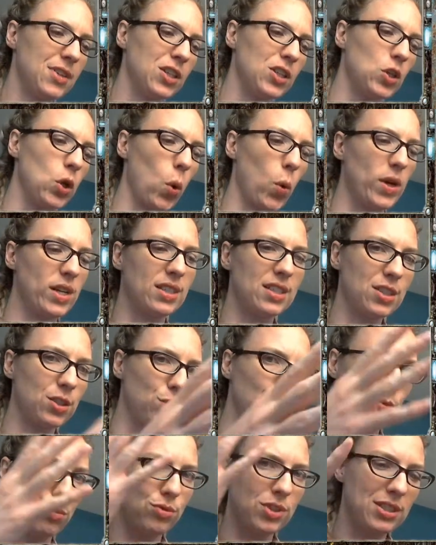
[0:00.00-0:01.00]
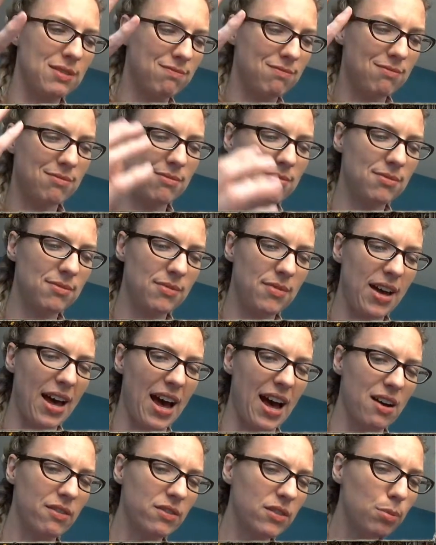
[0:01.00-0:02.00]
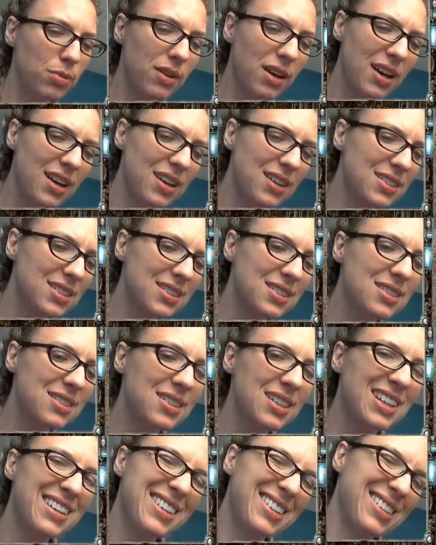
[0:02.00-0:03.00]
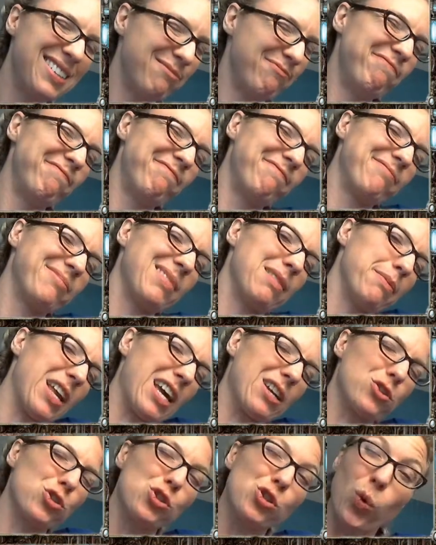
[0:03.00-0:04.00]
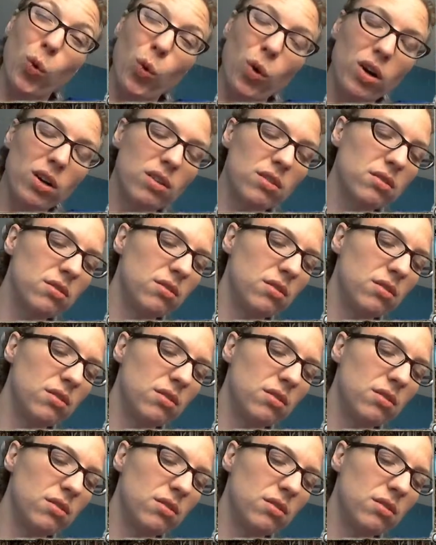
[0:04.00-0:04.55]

going to have a place. I'm not sure.